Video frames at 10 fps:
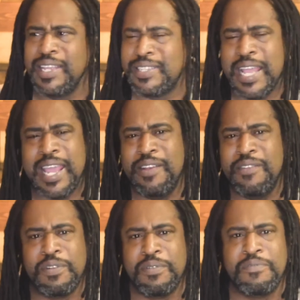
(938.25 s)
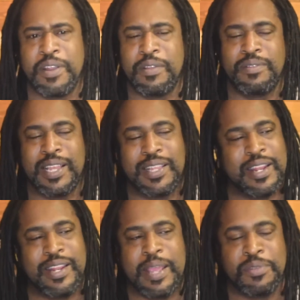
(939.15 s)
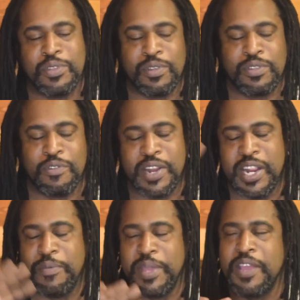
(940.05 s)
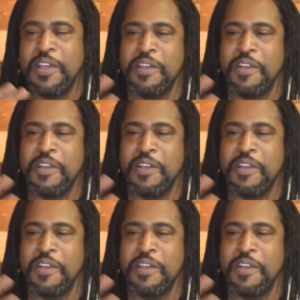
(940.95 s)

Stane from the very, that name is always so funny to me,